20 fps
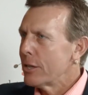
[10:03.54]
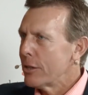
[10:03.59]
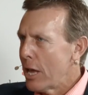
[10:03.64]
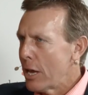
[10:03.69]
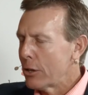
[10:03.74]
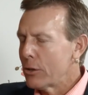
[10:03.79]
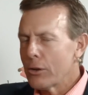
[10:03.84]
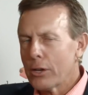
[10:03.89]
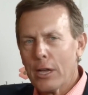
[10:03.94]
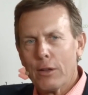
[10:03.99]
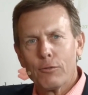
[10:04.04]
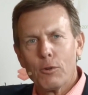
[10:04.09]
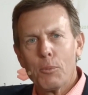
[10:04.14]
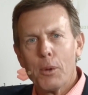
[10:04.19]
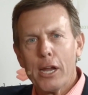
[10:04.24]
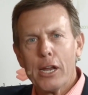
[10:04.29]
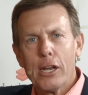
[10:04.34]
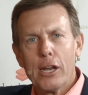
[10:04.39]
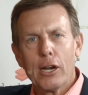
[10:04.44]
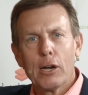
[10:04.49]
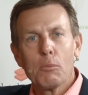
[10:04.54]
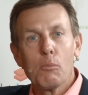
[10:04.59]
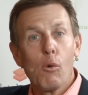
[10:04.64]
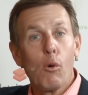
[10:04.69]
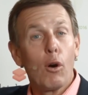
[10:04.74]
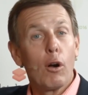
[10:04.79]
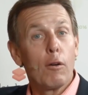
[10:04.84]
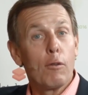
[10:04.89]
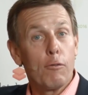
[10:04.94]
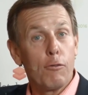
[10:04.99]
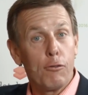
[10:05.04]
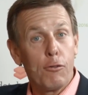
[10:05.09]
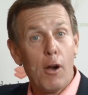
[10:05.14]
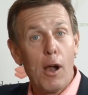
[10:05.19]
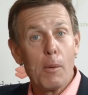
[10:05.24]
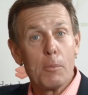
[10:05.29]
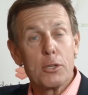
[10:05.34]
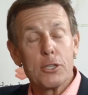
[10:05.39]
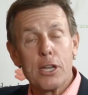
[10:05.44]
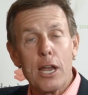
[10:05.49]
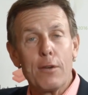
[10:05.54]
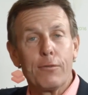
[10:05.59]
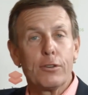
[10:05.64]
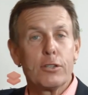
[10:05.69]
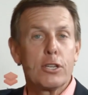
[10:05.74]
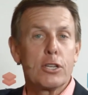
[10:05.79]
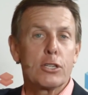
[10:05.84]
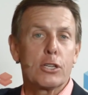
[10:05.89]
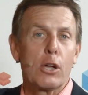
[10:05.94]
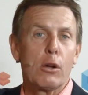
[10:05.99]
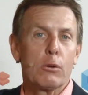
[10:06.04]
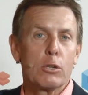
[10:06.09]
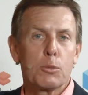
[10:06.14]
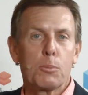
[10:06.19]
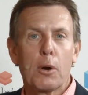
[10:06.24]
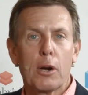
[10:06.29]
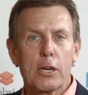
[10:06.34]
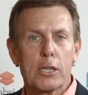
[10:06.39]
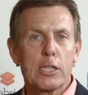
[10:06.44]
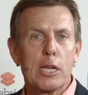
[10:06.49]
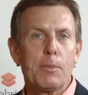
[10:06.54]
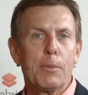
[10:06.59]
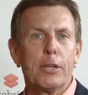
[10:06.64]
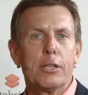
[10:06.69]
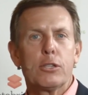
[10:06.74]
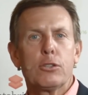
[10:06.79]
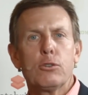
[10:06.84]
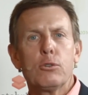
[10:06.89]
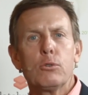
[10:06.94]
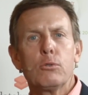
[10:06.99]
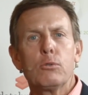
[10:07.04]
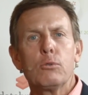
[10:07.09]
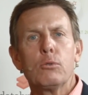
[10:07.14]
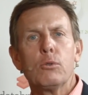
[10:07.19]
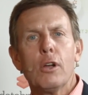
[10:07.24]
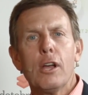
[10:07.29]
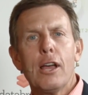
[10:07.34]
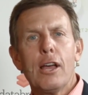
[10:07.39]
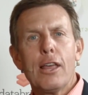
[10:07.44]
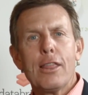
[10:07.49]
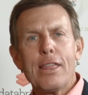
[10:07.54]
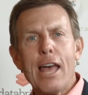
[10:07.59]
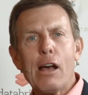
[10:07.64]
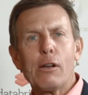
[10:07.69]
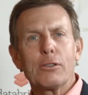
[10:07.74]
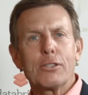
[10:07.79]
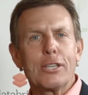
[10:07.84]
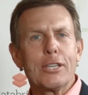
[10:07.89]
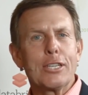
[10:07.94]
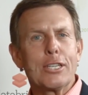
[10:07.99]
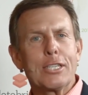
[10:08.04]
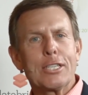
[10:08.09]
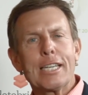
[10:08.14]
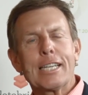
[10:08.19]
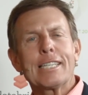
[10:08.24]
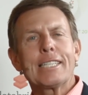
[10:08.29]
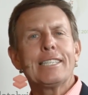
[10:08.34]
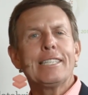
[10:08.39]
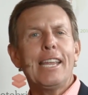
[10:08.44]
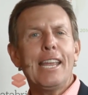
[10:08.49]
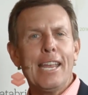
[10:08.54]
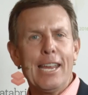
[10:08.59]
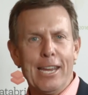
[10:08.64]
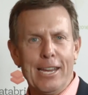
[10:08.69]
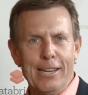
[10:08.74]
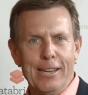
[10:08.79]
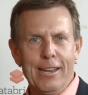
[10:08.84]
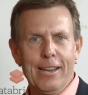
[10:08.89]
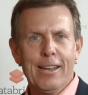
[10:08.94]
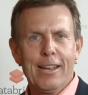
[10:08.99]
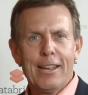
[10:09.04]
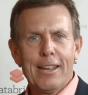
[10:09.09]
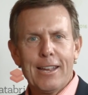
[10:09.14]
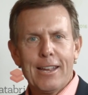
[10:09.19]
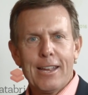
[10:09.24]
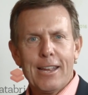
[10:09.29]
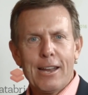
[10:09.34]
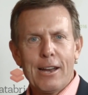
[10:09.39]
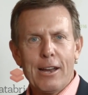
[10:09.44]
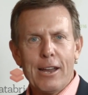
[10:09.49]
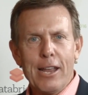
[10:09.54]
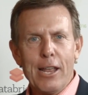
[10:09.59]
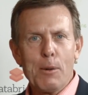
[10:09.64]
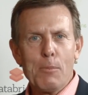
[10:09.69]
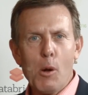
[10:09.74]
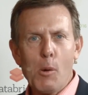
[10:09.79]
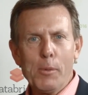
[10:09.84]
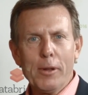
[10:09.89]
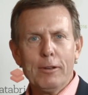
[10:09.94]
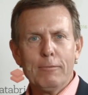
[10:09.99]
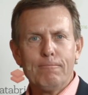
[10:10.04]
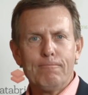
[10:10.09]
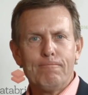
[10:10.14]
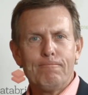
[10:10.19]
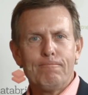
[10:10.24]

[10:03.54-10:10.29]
and thank you again for being here. More from San Francisco Spark Summit 2016 in a moment.